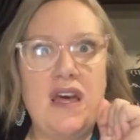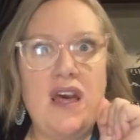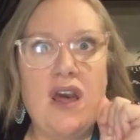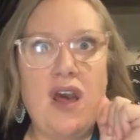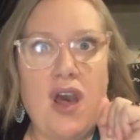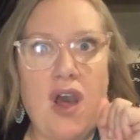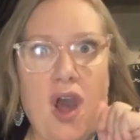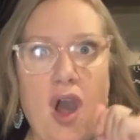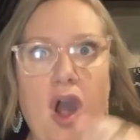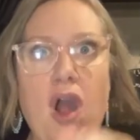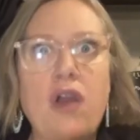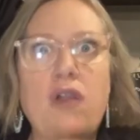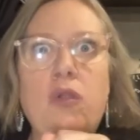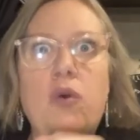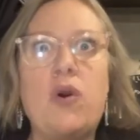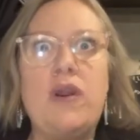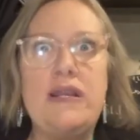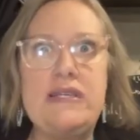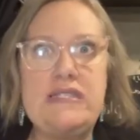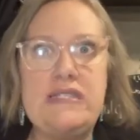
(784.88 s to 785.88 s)
our Lord
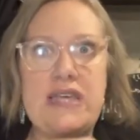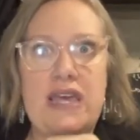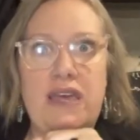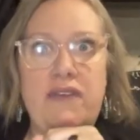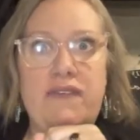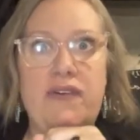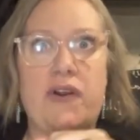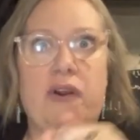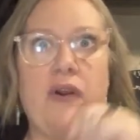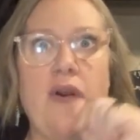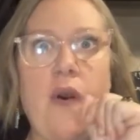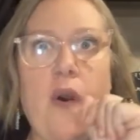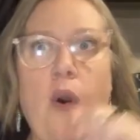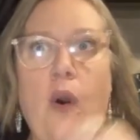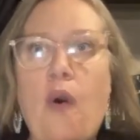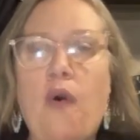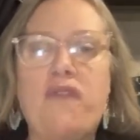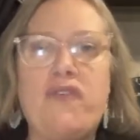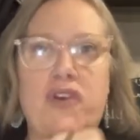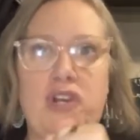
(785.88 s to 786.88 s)
and Savior
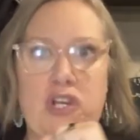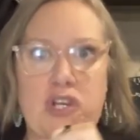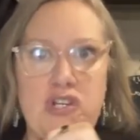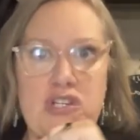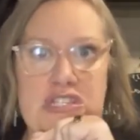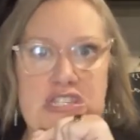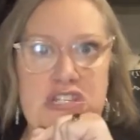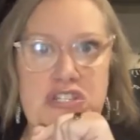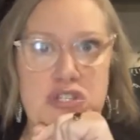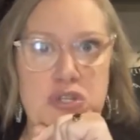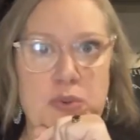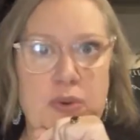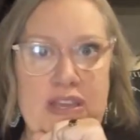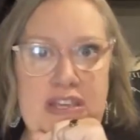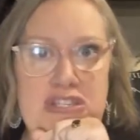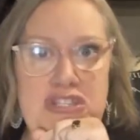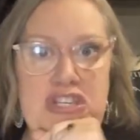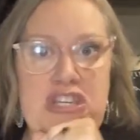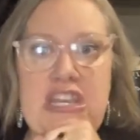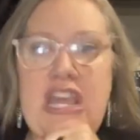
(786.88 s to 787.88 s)
over your
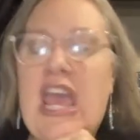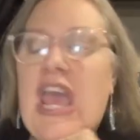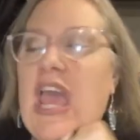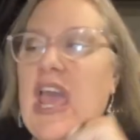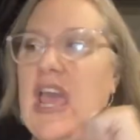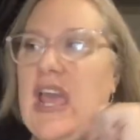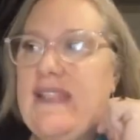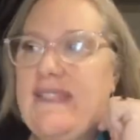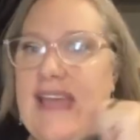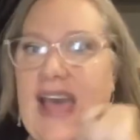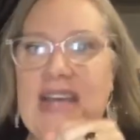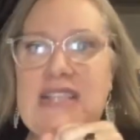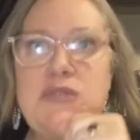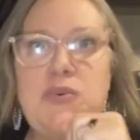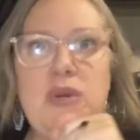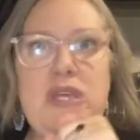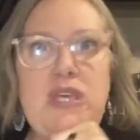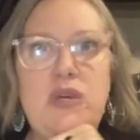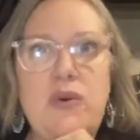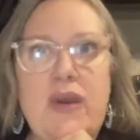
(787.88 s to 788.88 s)
situation. That's when
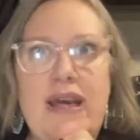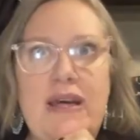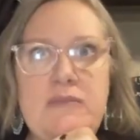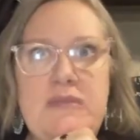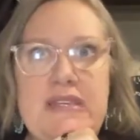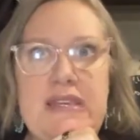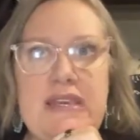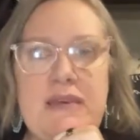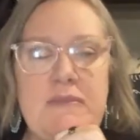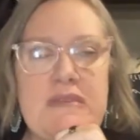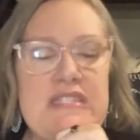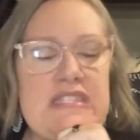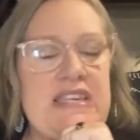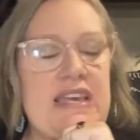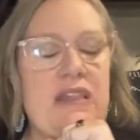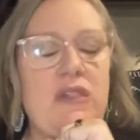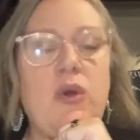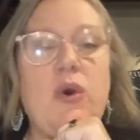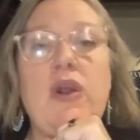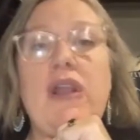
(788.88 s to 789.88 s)
you come to him and say,
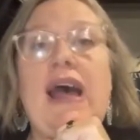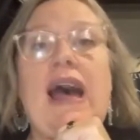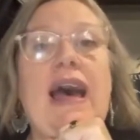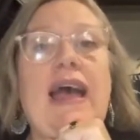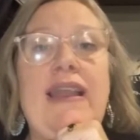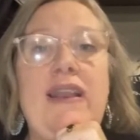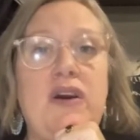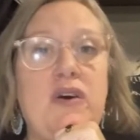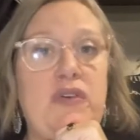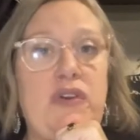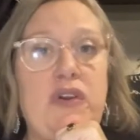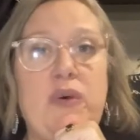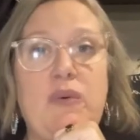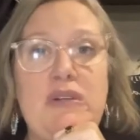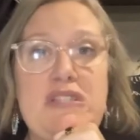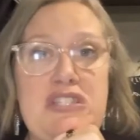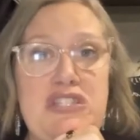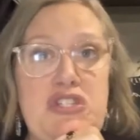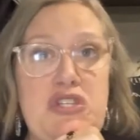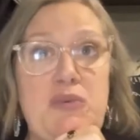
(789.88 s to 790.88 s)
Lord, I don't know what to
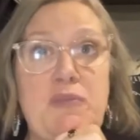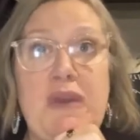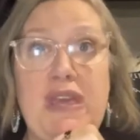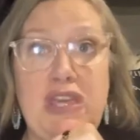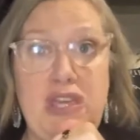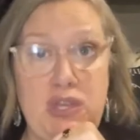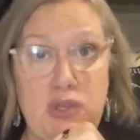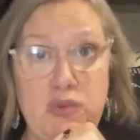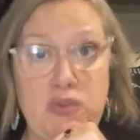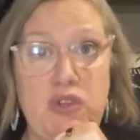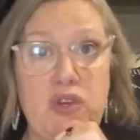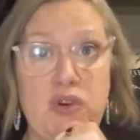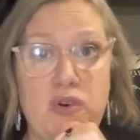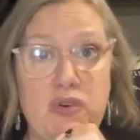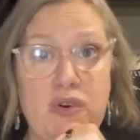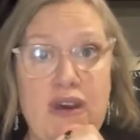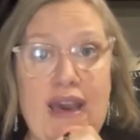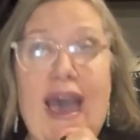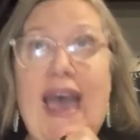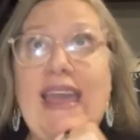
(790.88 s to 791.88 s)
do, but you do.
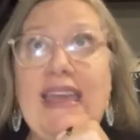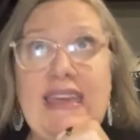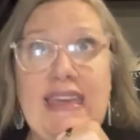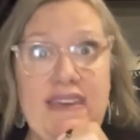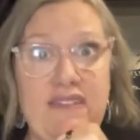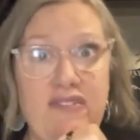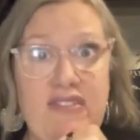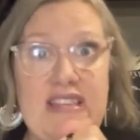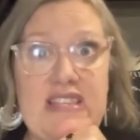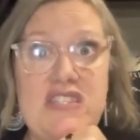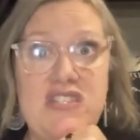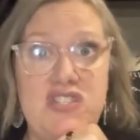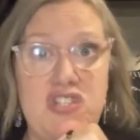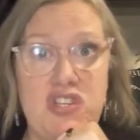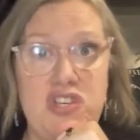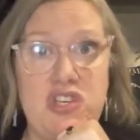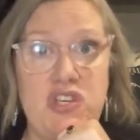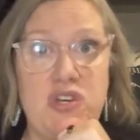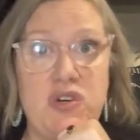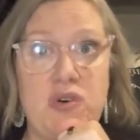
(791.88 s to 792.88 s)
I give this to
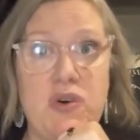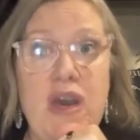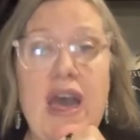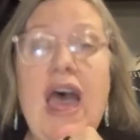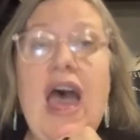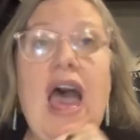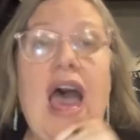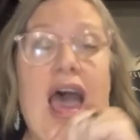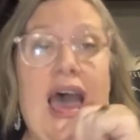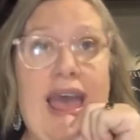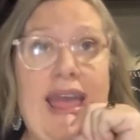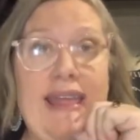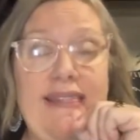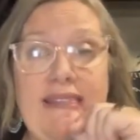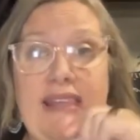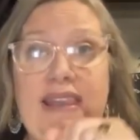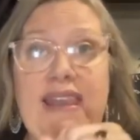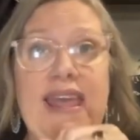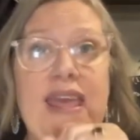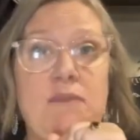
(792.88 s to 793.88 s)
you. In the
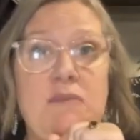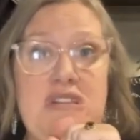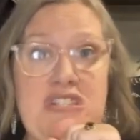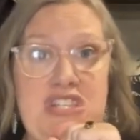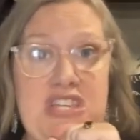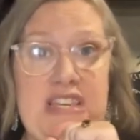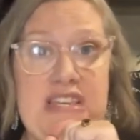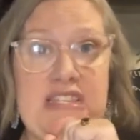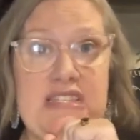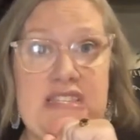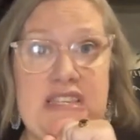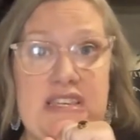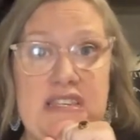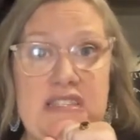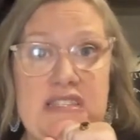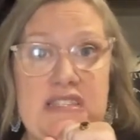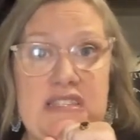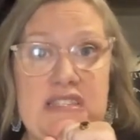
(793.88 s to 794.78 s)
name of Jesus.